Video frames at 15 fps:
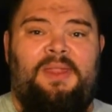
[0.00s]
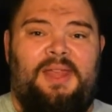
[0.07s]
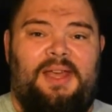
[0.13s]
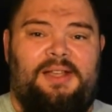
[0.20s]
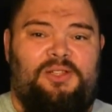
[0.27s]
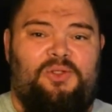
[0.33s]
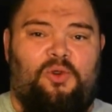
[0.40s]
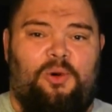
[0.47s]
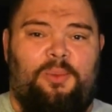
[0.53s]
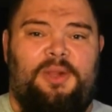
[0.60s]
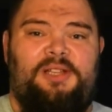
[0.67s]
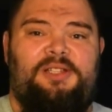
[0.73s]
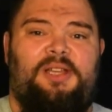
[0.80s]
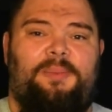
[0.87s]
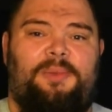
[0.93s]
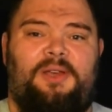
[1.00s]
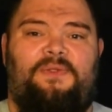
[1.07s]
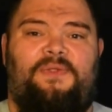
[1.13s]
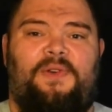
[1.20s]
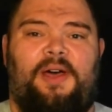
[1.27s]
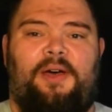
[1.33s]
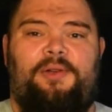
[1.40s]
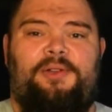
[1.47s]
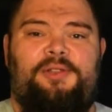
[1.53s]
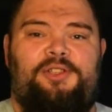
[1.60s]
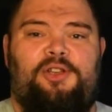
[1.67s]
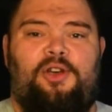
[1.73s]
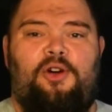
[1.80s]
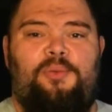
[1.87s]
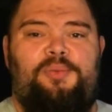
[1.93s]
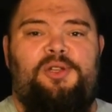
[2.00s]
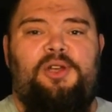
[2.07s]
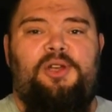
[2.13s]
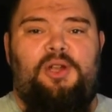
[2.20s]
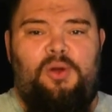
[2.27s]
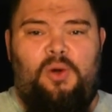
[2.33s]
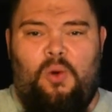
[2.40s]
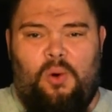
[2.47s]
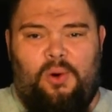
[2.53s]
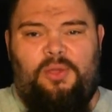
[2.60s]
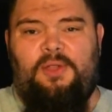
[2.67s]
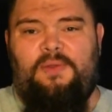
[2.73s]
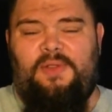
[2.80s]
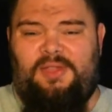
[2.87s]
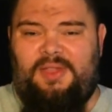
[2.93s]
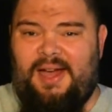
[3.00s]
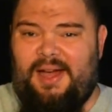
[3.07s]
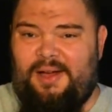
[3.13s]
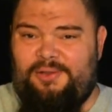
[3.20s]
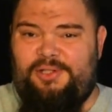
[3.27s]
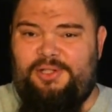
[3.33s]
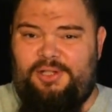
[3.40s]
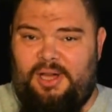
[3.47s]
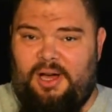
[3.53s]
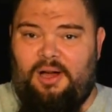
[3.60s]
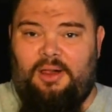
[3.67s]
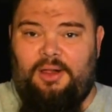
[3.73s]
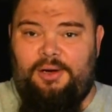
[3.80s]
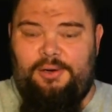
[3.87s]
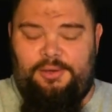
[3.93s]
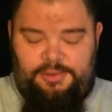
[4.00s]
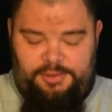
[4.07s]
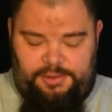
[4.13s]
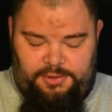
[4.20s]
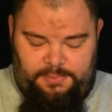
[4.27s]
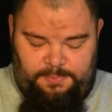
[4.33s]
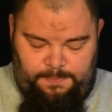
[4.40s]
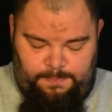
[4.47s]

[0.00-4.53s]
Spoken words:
That's normally something found on scopes north of $1,000.